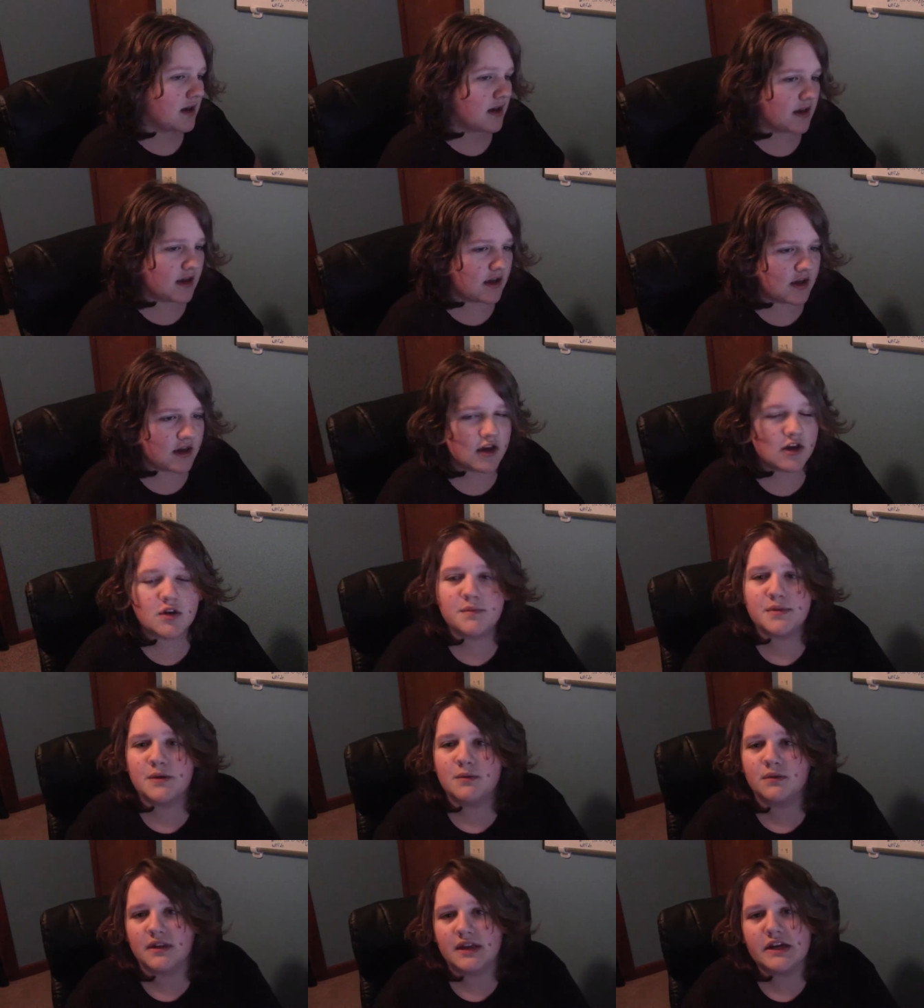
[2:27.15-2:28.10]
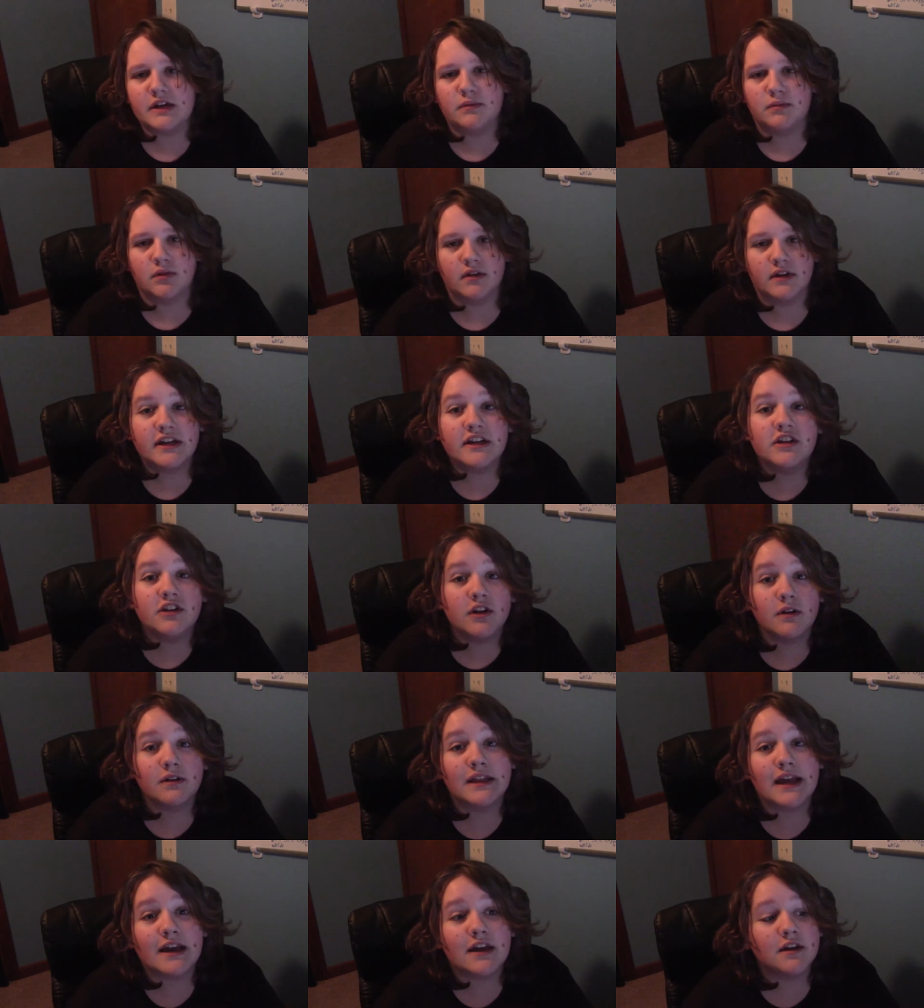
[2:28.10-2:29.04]
he, he could be relatable, and you know
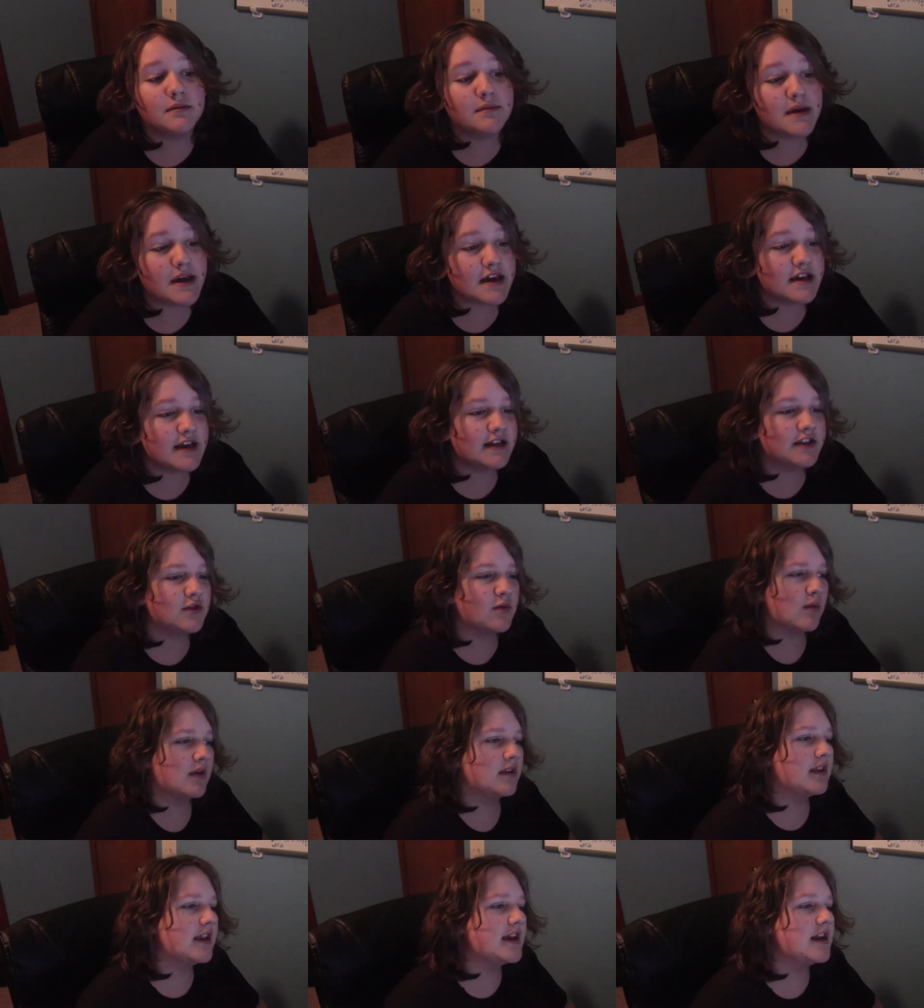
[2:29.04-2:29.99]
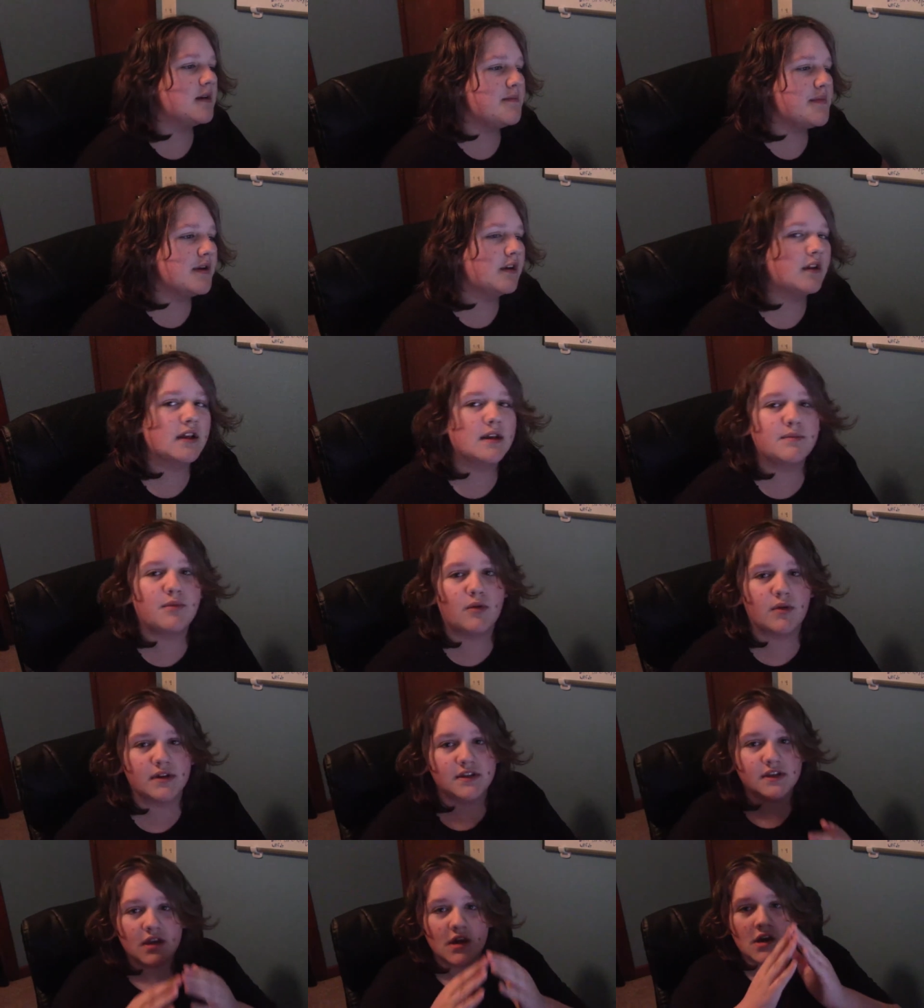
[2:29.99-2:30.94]
that can make its relatability
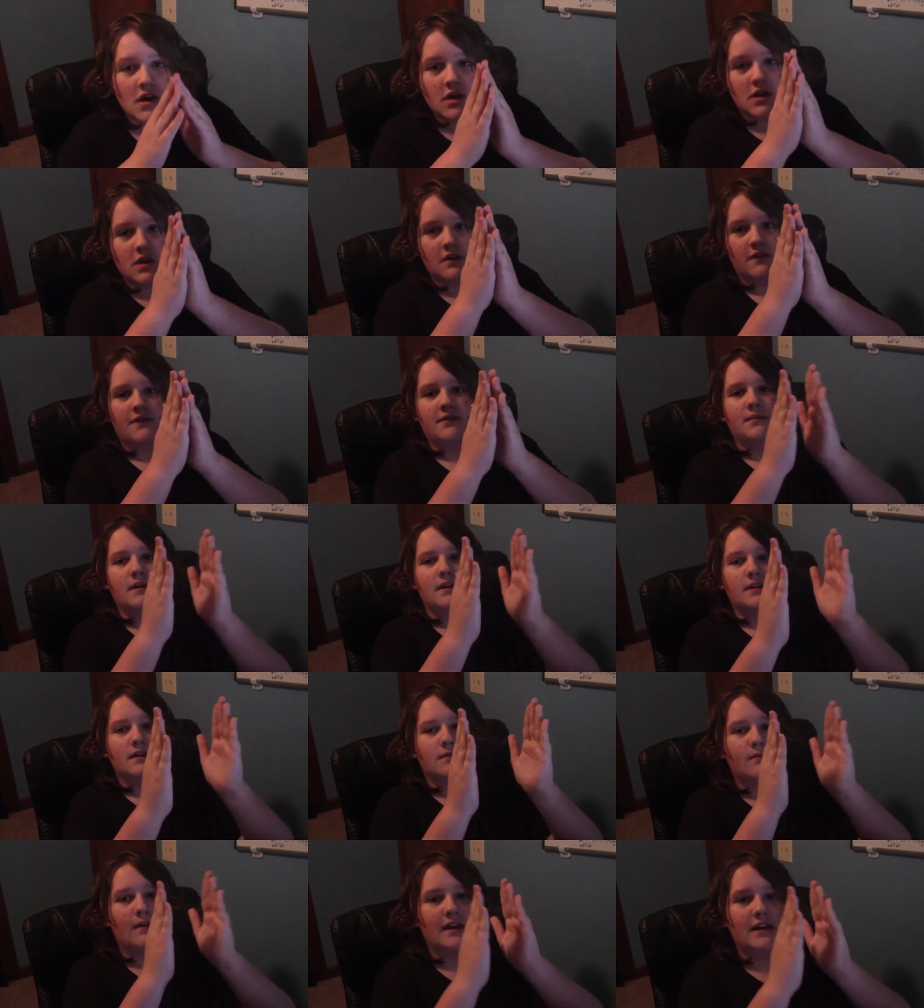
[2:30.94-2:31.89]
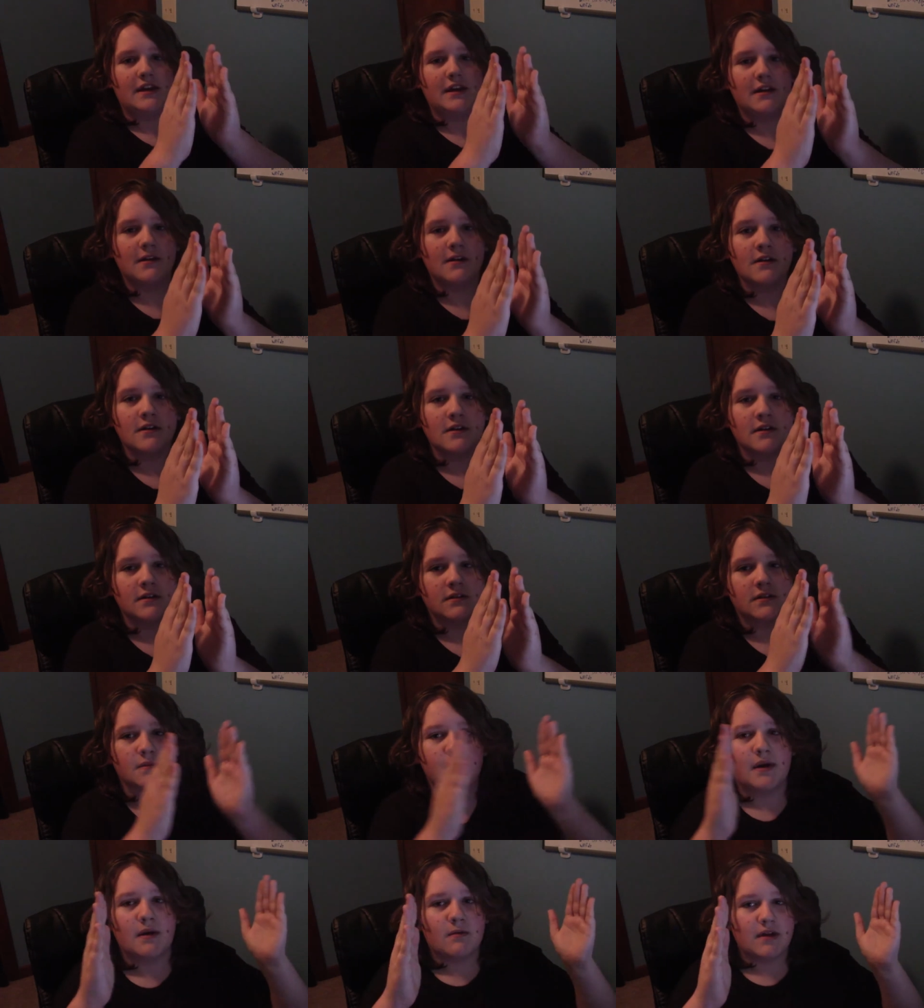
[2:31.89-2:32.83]
points go from like right here
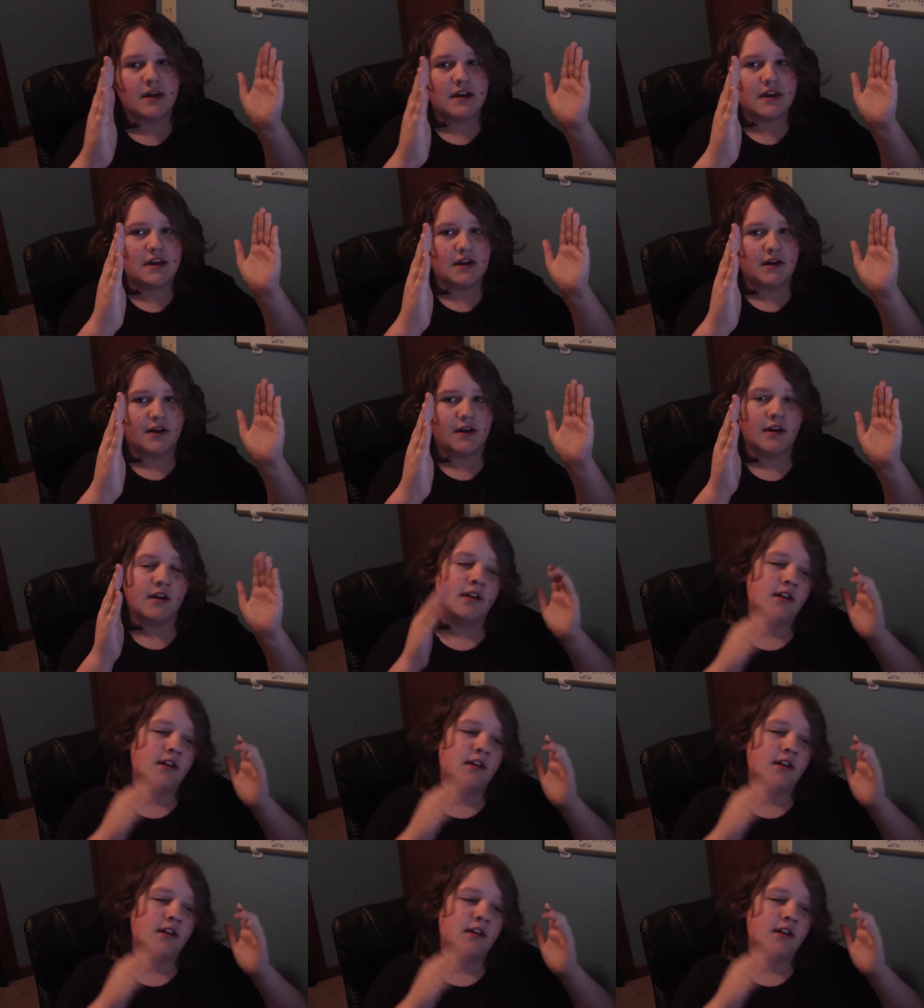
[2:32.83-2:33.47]
to about right here.